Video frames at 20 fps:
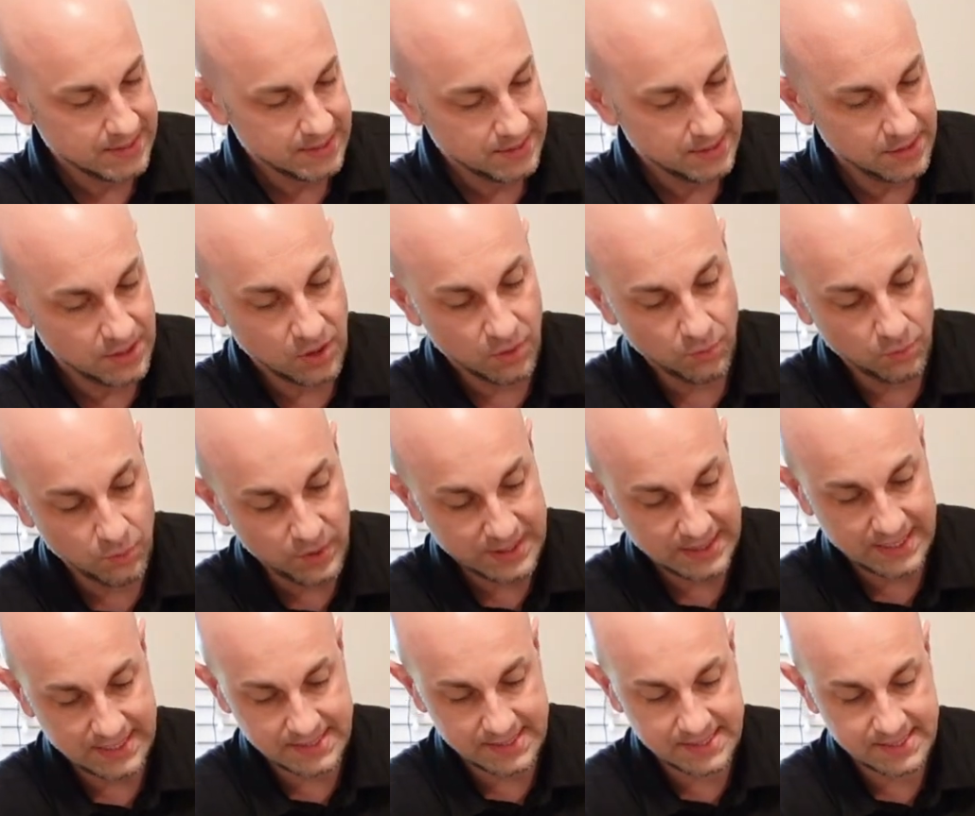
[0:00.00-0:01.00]
With
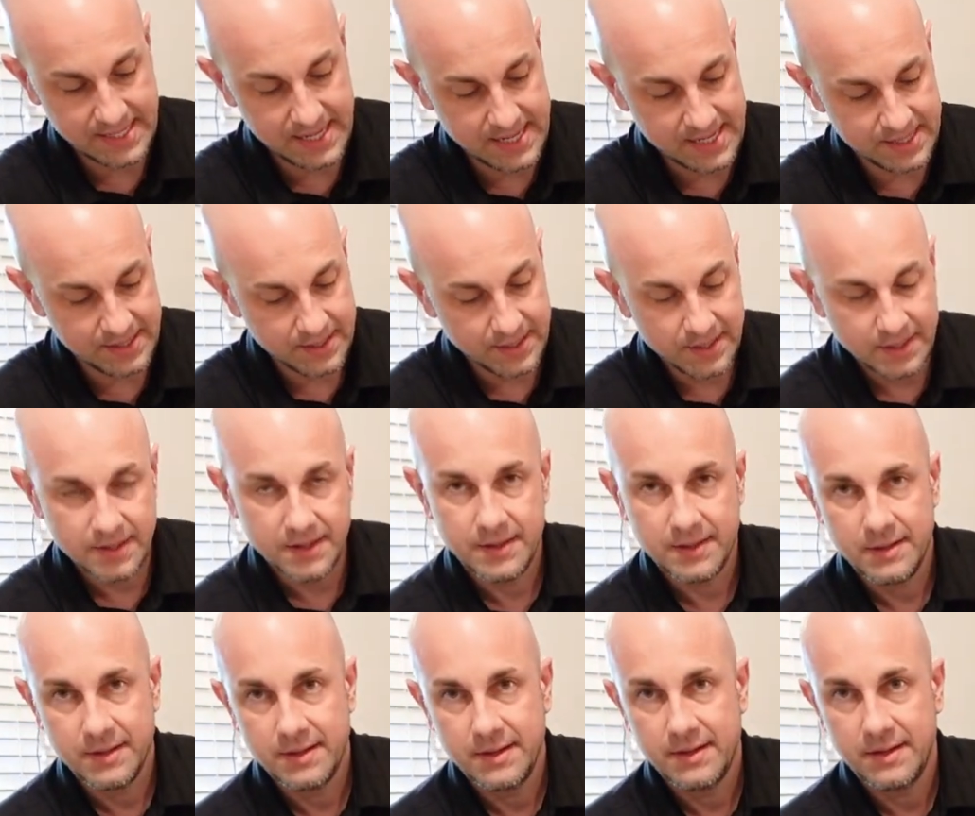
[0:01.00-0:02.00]
that said,
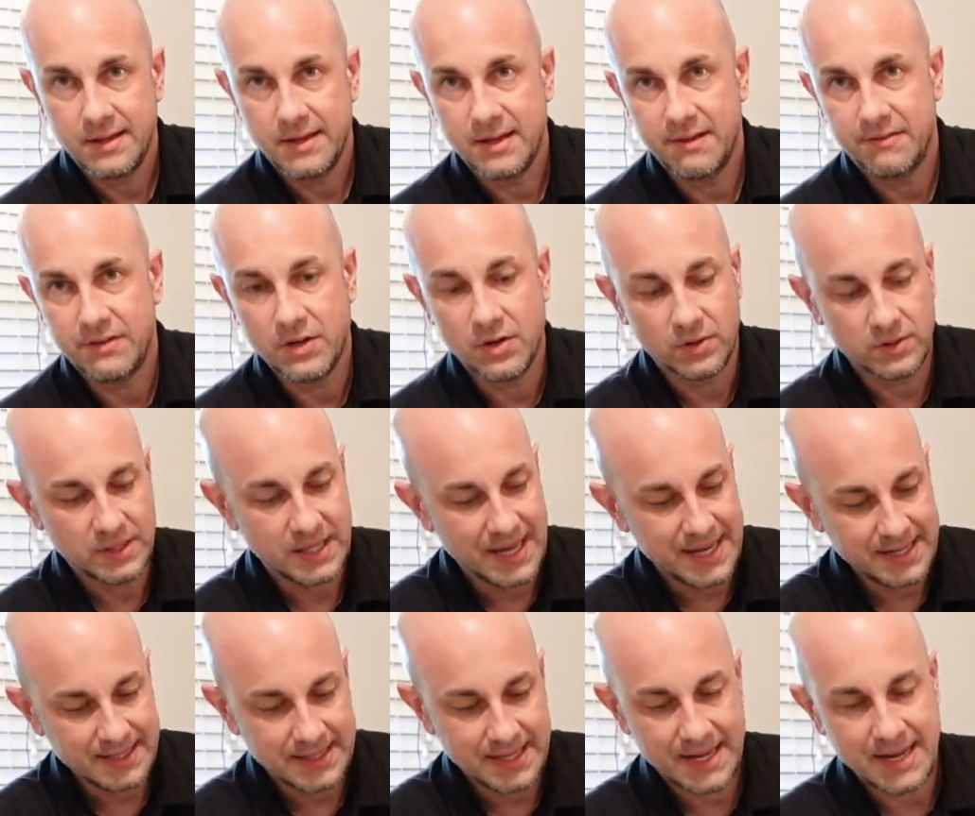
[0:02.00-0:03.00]
if you don't
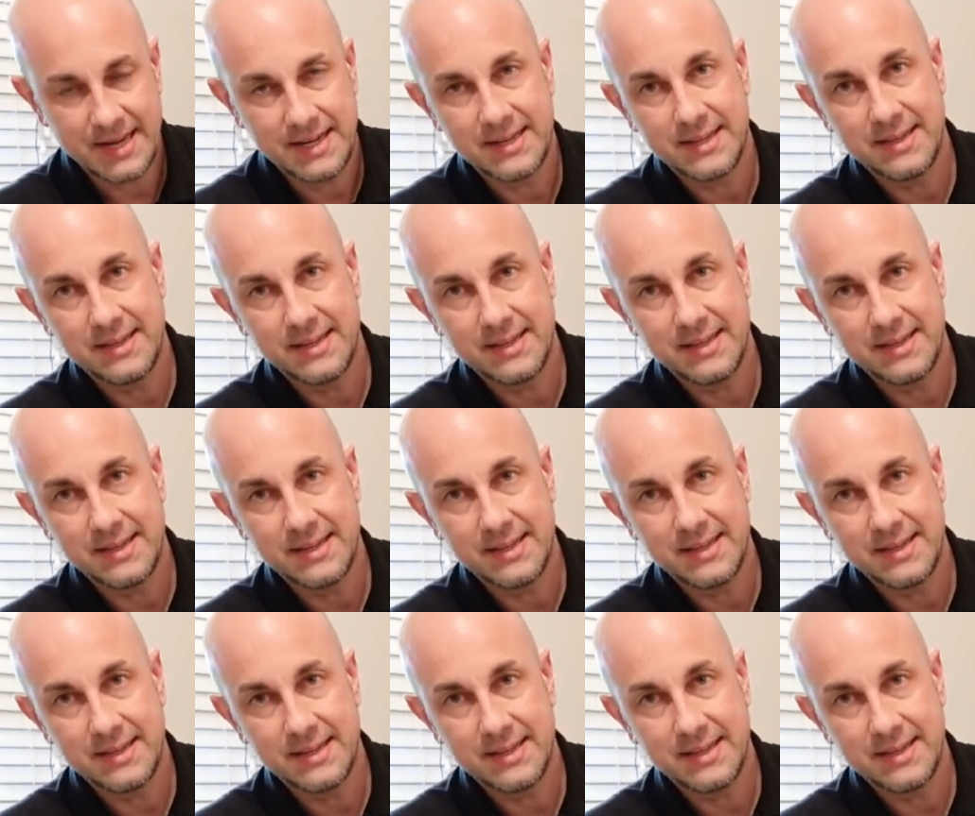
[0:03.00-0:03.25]
like that,